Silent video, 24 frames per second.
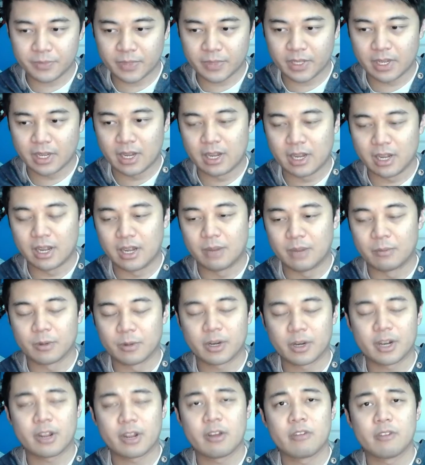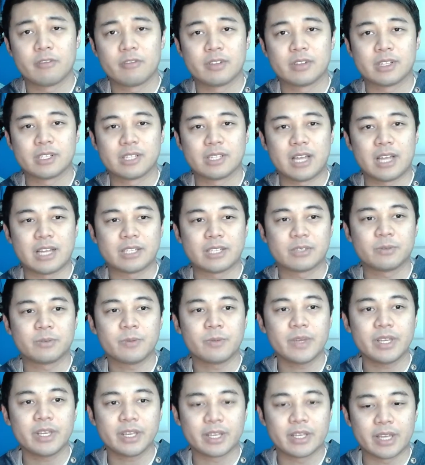we're gonna go over this last
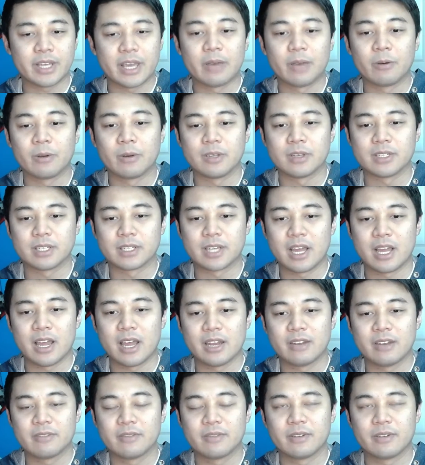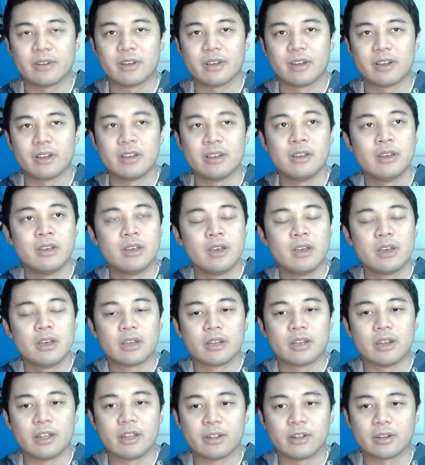week. It was kind of
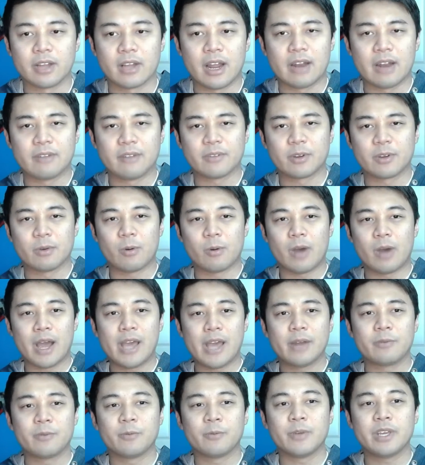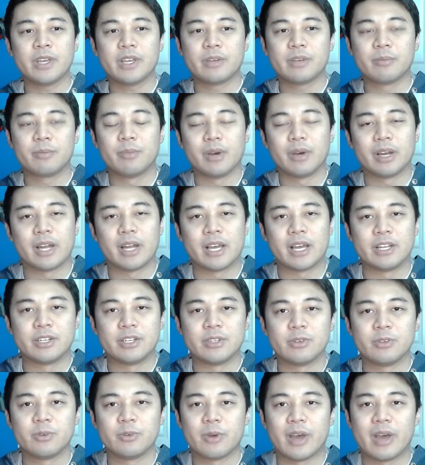another kind of quiet week, but I
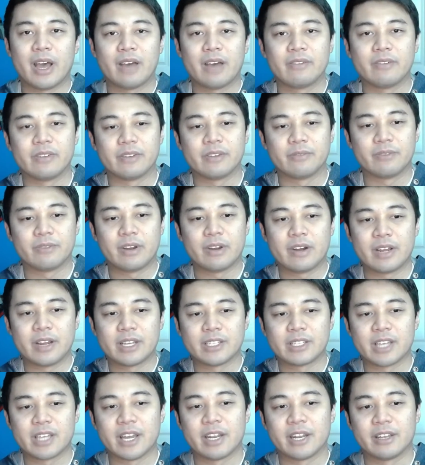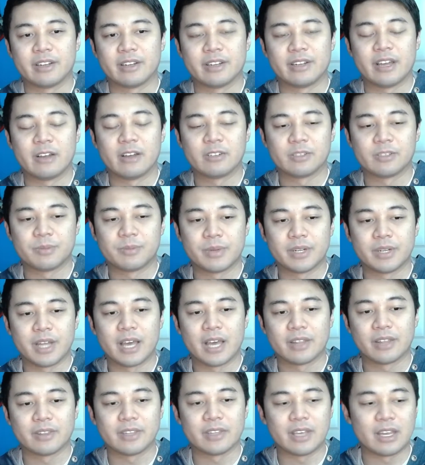do have a very exciting announcement
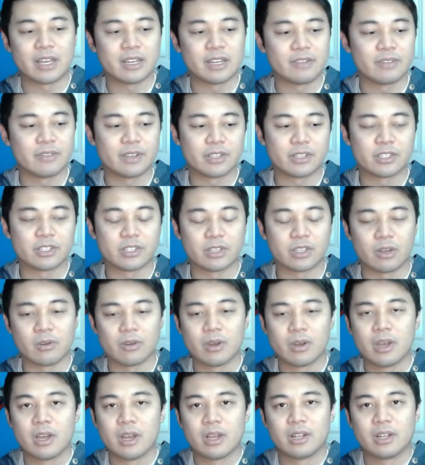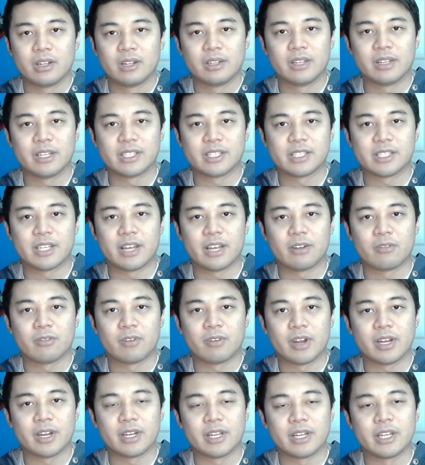at the end of it. So let's get
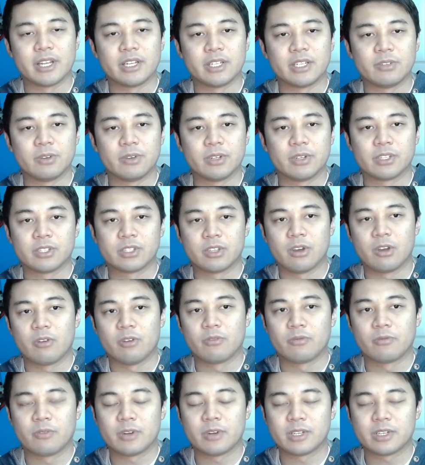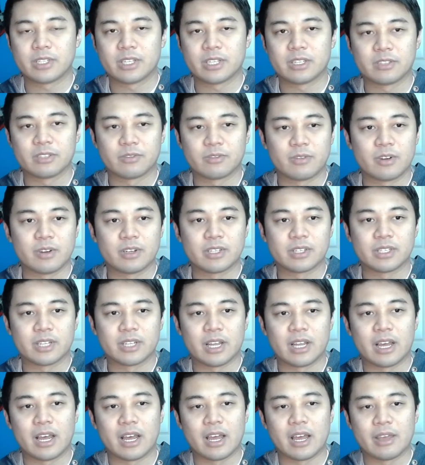right into it. So first things first,
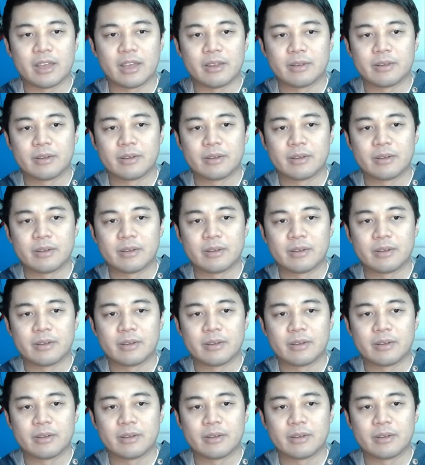I